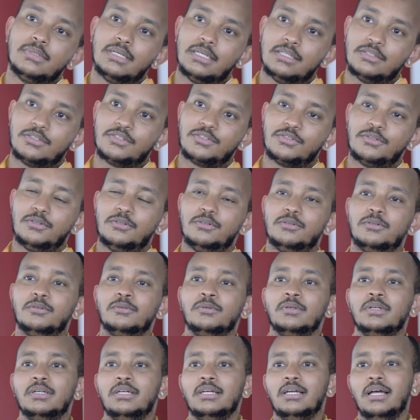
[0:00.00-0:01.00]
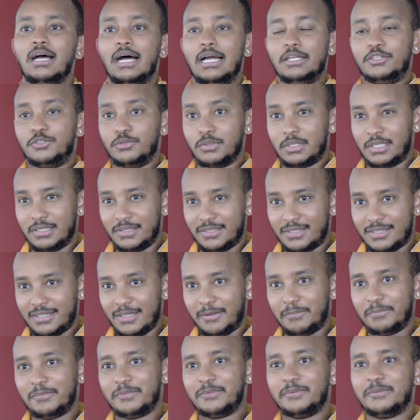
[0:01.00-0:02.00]
And so I took a
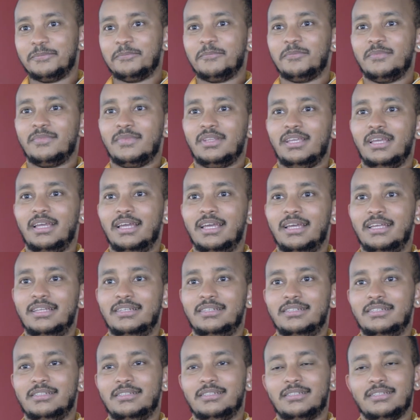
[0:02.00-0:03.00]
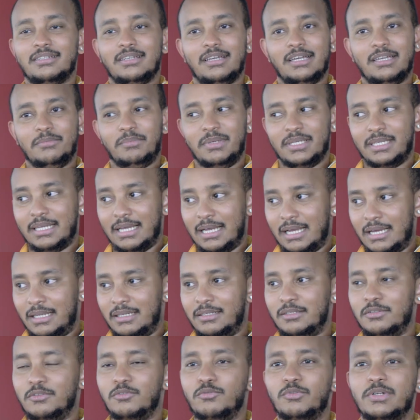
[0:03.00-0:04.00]
step and I
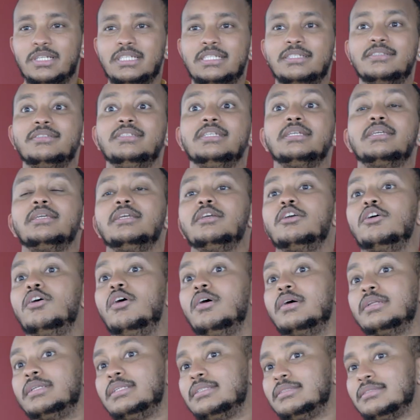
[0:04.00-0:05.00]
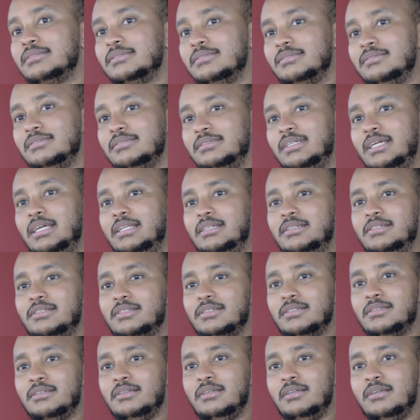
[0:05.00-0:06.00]
began really seeking God and
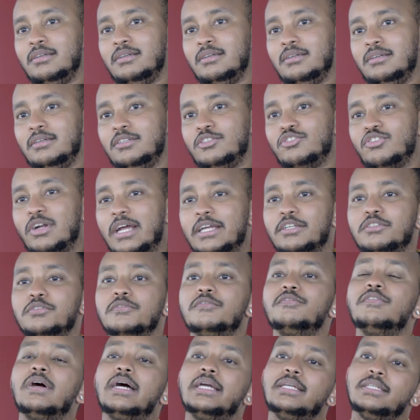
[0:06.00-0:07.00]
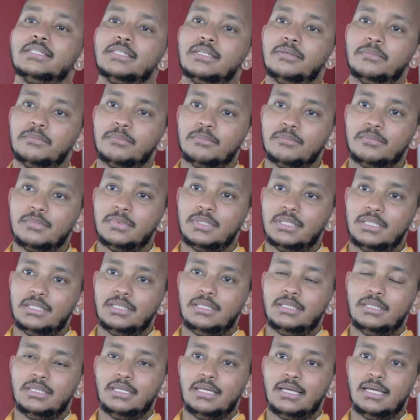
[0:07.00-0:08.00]
trying to find Him.
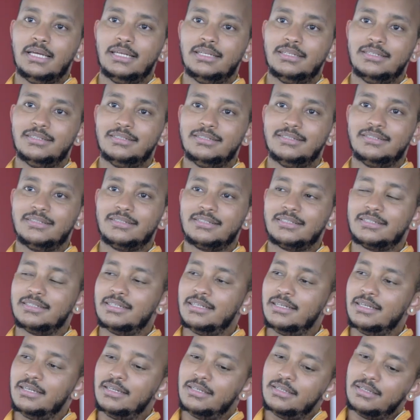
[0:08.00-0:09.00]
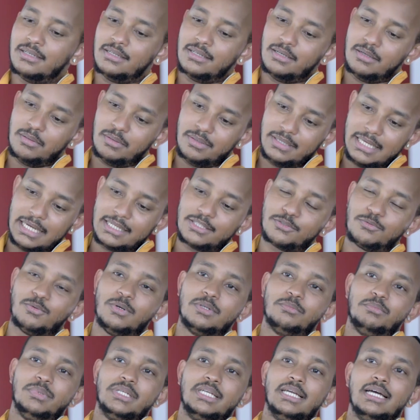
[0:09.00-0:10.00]
And that's
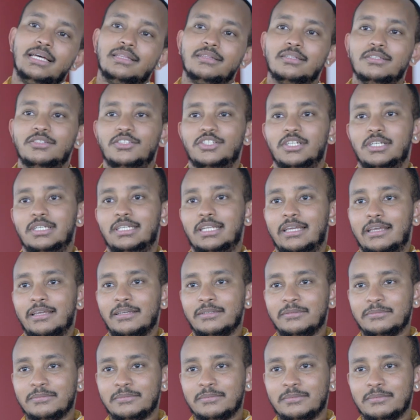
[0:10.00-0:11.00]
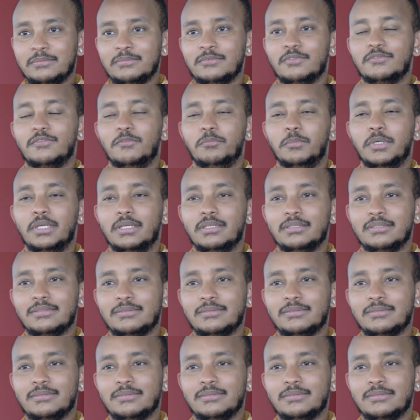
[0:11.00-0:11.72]
what began the journey for me.